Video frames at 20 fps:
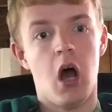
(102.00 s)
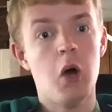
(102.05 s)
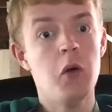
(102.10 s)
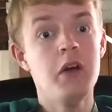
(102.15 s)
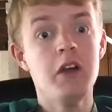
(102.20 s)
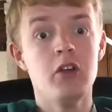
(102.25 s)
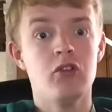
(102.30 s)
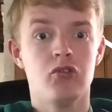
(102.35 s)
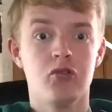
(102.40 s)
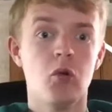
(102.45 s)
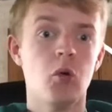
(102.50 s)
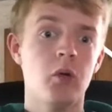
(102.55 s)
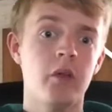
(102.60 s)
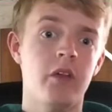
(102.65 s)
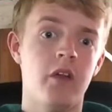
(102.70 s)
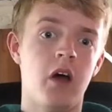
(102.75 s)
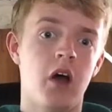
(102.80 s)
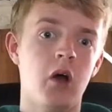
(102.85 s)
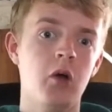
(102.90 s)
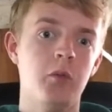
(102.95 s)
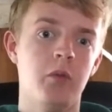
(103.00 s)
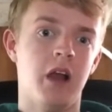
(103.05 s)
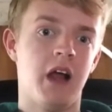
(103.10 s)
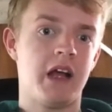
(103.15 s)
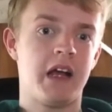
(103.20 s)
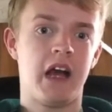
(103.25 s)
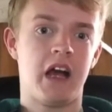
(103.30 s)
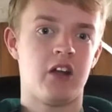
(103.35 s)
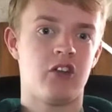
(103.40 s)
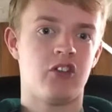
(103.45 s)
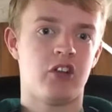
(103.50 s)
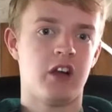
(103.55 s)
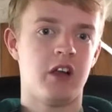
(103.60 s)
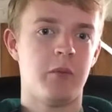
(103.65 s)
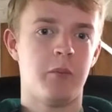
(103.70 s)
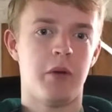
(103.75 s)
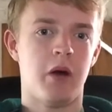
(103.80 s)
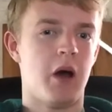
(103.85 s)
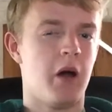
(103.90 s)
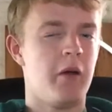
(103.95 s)
only drawn the home leg
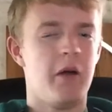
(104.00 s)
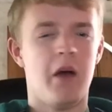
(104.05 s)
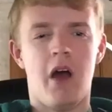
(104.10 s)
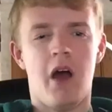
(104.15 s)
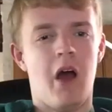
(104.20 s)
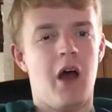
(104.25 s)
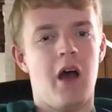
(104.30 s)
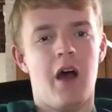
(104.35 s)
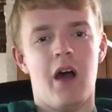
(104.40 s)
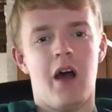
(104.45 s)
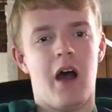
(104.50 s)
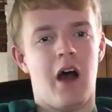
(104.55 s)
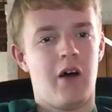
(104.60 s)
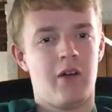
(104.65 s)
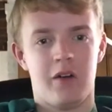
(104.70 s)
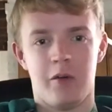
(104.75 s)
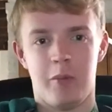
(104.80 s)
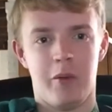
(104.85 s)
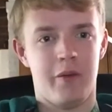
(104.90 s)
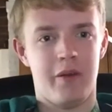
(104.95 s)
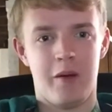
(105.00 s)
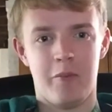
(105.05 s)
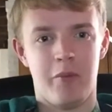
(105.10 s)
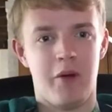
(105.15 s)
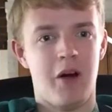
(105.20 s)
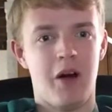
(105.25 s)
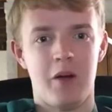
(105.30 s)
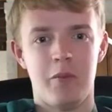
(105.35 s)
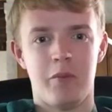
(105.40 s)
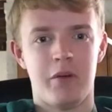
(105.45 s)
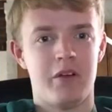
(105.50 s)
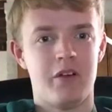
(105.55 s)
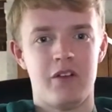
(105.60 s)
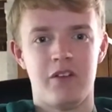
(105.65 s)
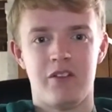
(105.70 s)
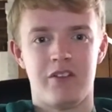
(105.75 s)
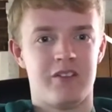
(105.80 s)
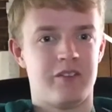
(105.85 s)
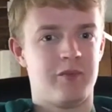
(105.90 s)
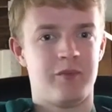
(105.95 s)
actually, but I'm going to put that behind
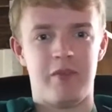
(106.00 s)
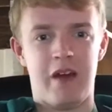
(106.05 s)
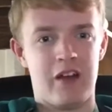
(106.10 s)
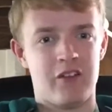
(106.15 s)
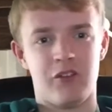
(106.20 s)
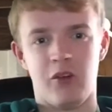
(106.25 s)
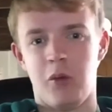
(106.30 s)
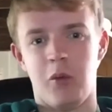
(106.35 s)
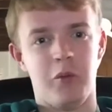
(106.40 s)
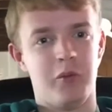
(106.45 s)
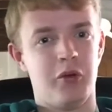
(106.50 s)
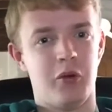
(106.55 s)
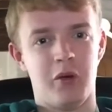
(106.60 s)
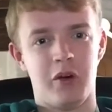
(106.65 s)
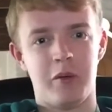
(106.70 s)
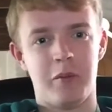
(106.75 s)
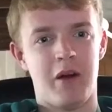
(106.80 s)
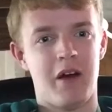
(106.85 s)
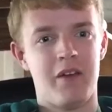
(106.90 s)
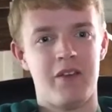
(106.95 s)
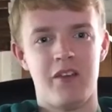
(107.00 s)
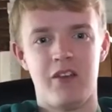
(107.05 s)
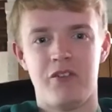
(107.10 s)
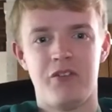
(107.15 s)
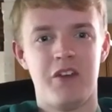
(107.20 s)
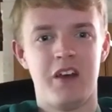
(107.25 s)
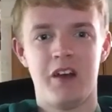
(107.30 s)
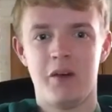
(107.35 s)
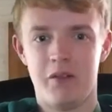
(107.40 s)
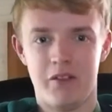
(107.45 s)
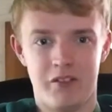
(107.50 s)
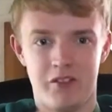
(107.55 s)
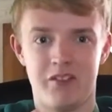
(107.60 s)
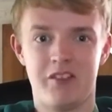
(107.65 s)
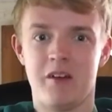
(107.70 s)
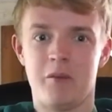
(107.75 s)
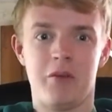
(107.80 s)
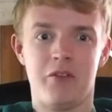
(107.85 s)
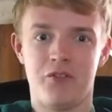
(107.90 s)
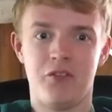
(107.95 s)
because that's not what I'm talking about in this video. It's the
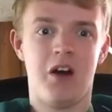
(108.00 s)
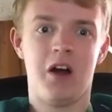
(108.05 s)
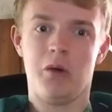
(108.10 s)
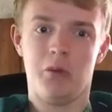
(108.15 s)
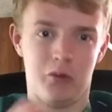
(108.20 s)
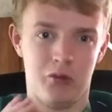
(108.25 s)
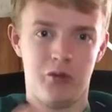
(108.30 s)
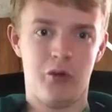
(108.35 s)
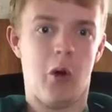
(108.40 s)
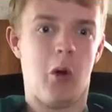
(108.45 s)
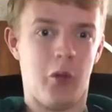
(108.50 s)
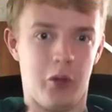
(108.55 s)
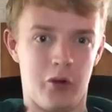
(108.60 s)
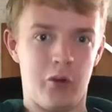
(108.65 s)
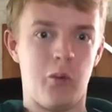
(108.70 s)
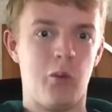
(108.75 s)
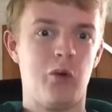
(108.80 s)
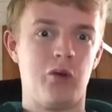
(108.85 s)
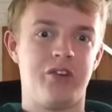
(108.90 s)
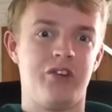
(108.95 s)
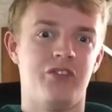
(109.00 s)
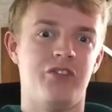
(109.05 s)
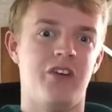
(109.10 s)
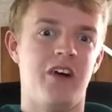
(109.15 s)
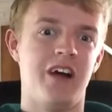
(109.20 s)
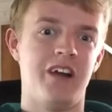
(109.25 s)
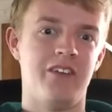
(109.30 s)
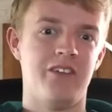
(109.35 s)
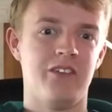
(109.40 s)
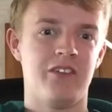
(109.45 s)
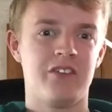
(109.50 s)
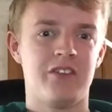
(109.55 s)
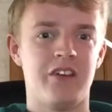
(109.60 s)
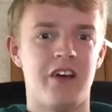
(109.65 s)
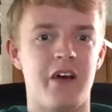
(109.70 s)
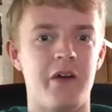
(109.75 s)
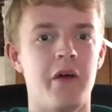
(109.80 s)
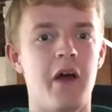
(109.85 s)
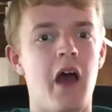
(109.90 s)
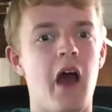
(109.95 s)
semi-finals, not the quarter-finals.
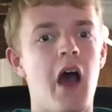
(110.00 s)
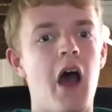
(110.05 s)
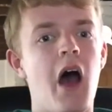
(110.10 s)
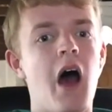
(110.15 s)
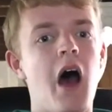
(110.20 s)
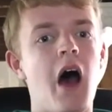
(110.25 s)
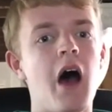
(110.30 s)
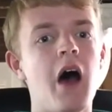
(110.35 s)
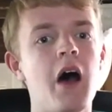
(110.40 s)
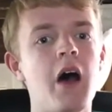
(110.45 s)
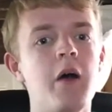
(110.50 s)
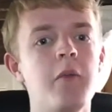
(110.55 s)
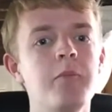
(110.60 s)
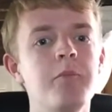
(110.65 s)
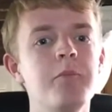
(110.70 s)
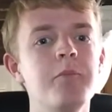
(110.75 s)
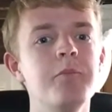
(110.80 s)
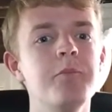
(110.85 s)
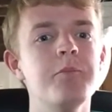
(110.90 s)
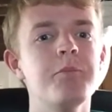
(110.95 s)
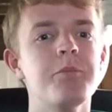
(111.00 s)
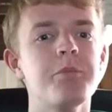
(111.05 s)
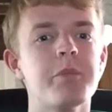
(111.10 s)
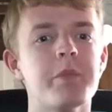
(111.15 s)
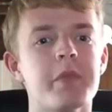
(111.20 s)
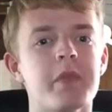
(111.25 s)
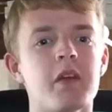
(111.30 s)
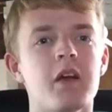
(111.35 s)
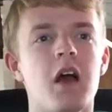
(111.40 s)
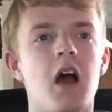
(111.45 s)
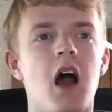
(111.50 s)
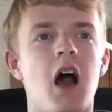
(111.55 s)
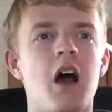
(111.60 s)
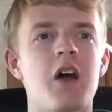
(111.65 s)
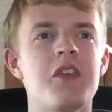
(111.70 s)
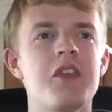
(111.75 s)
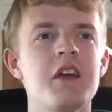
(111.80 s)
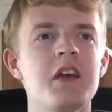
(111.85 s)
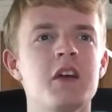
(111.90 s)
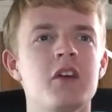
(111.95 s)
So
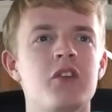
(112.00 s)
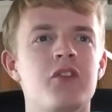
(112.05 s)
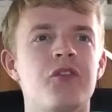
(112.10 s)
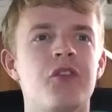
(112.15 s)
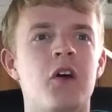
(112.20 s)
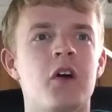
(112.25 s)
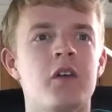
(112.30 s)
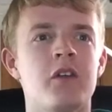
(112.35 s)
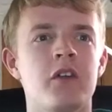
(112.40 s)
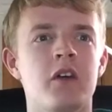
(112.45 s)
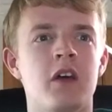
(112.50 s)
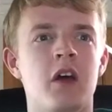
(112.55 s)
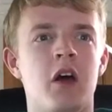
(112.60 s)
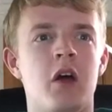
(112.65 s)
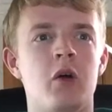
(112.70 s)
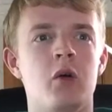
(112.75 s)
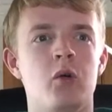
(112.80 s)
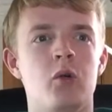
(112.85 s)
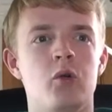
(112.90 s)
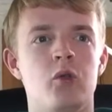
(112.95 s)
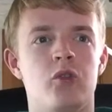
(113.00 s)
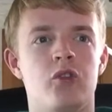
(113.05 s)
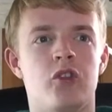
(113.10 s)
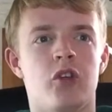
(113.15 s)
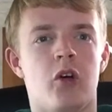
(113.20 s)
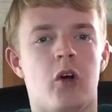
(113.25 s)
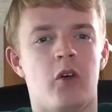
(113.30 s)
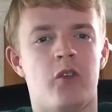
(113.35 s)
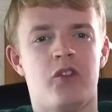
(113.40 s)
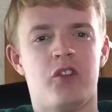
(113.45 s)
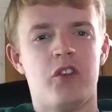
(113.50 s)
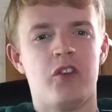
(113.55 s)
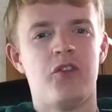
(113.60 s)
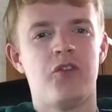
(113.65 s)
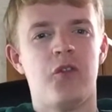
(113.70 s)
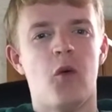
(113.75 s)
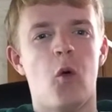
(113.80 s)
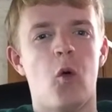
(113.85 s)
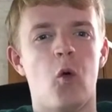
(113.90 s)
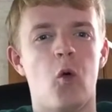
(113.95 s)
I think as far as it goes, obviously
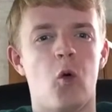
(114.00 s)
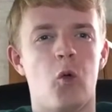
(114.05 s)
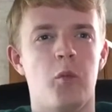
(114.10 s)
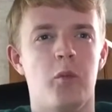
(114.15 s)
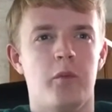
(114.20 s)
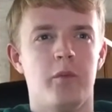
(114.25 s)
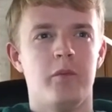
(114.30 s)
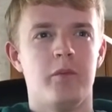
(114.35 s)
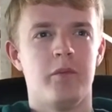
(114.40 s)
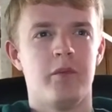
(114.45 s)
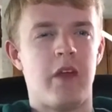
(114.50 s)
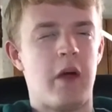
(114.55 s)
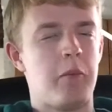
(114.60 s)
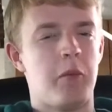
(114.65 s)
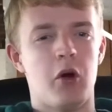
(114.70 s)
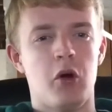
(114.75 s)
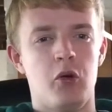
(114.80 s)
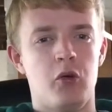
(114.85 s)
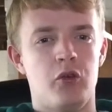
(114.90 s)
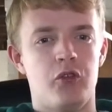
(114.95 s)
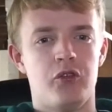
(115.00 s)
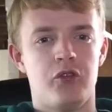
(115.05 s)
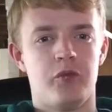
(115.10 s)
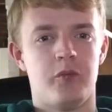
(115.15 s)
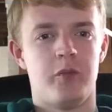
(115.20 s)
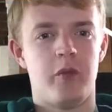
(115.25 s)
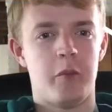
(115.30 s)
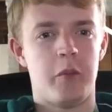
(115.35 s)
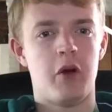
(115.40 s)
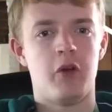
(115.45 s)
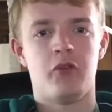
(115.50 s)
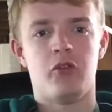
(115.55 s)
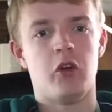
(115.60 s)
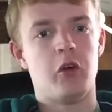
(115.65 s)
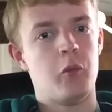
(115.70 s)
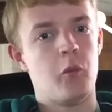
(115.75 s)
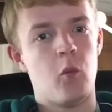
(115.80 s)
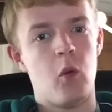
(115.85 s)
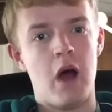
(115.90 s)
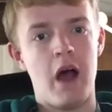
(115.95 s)
form, they're both
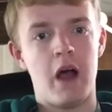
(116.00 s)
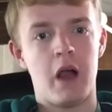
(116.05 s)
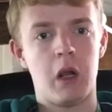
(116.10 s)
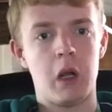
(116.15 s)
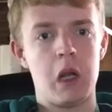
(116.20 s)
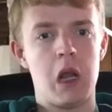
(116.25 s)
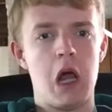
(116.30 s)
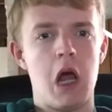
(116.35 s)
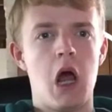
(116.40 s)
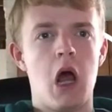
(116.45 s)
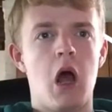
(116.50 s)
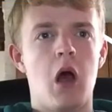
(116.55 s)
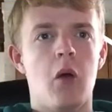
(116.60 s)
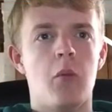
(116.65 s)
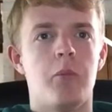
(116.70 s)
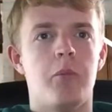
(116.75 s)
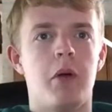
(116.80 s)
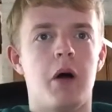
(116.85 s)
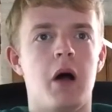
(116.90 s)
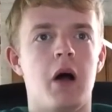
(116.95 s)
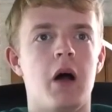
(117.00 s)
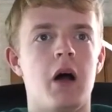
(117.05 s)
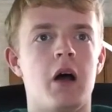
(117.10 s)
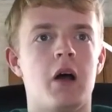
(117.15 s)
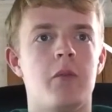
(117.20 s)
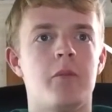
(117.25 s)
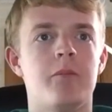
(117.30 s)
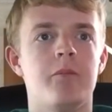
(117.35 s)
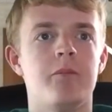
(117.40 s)
doing well, but